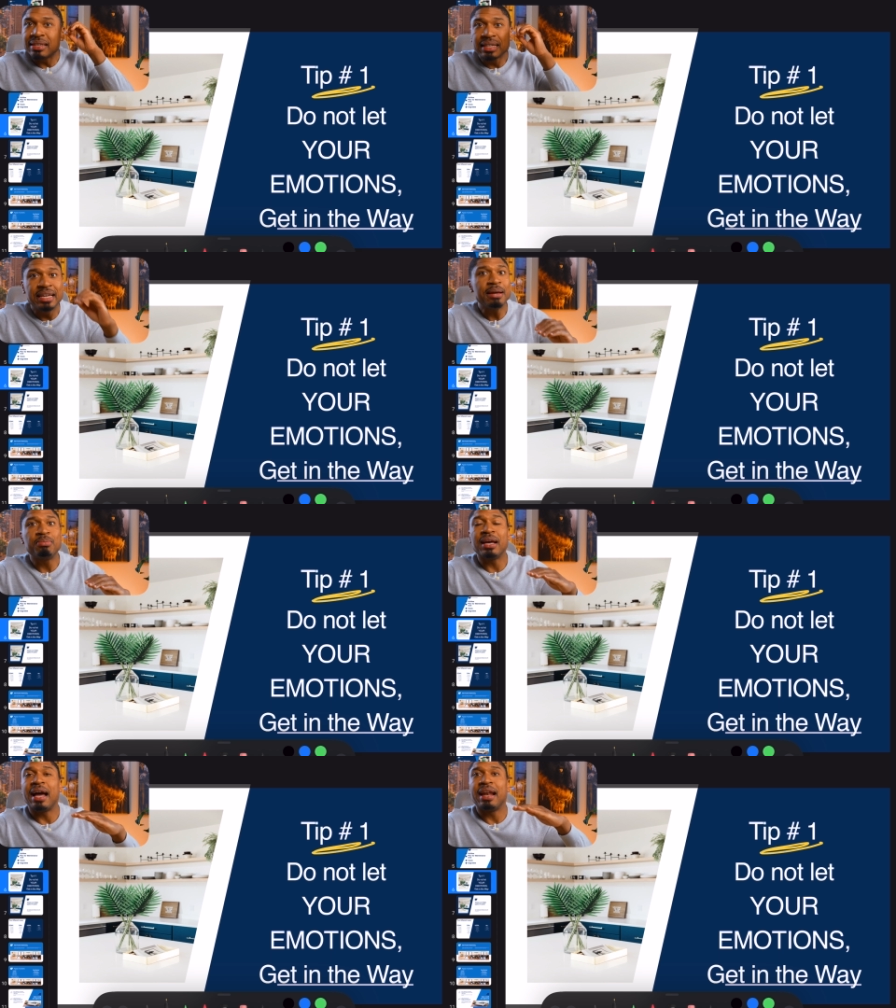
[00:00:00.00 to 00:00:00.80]
keep
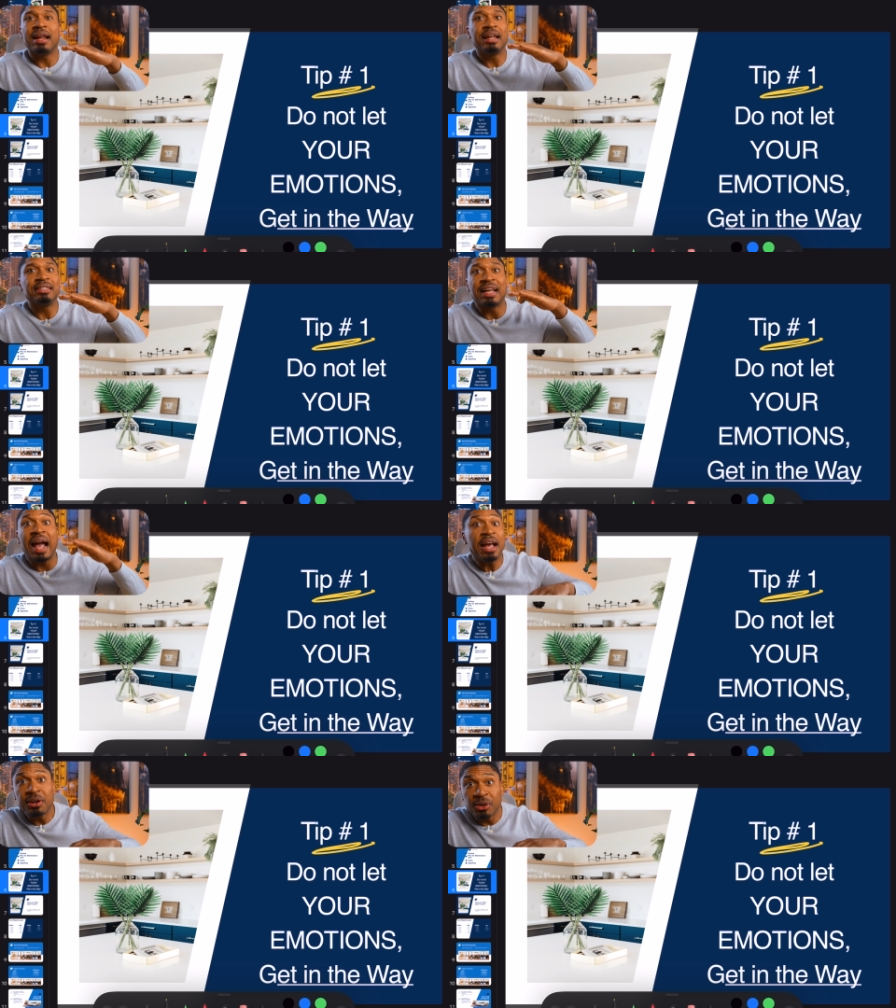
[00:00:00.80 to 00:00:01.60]
that
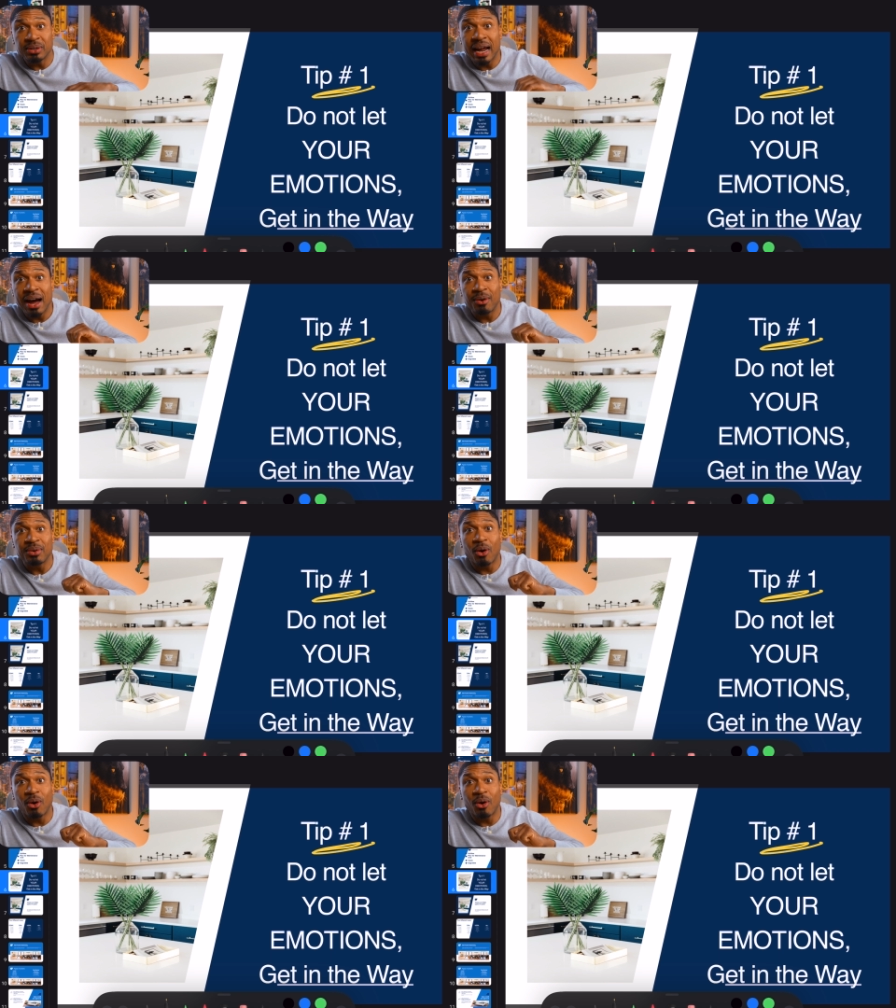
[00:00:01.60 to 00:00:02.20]
anger down